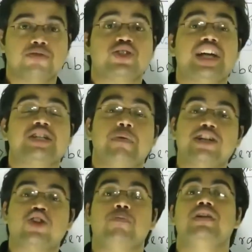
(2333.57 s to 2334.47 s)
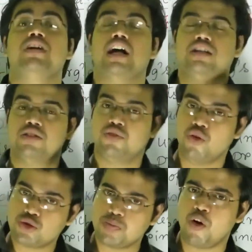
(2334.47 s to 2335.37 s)
Some statements of the
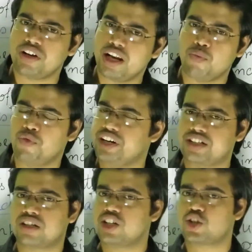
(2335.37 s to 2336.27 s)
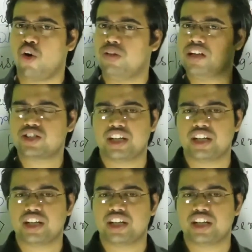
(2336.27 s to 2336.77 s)
Rutherford's model, we discussed all the